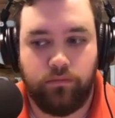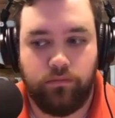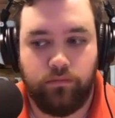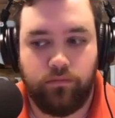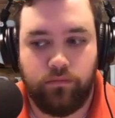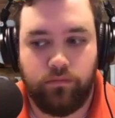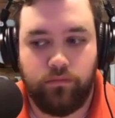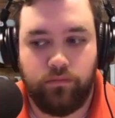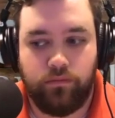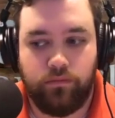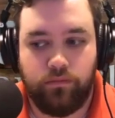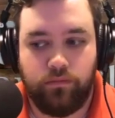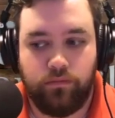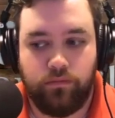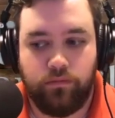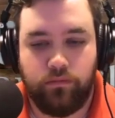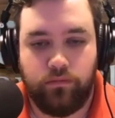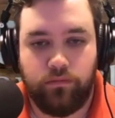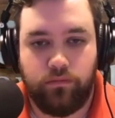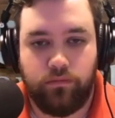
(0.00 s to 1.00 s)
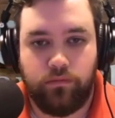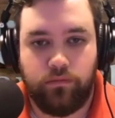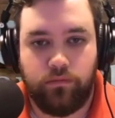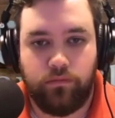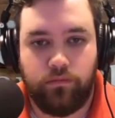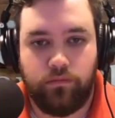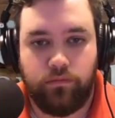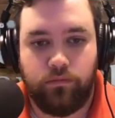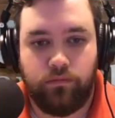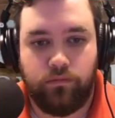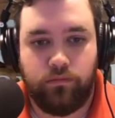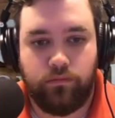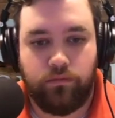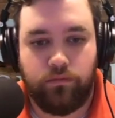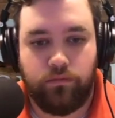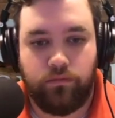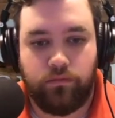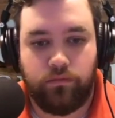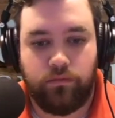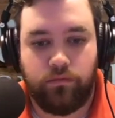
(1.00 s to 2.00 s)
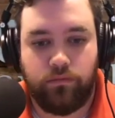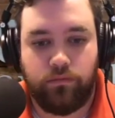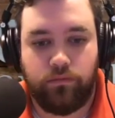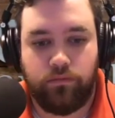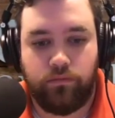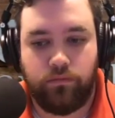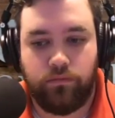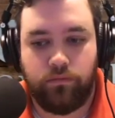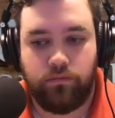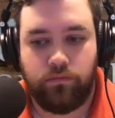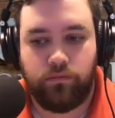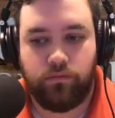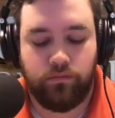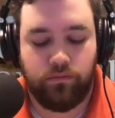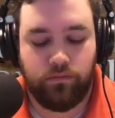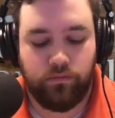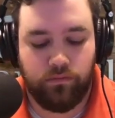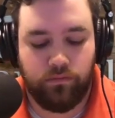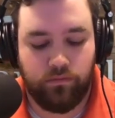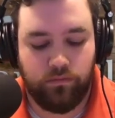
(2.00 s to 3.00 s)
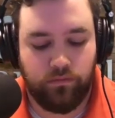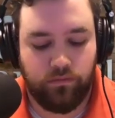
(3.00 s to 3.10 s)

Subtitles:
(not speaking)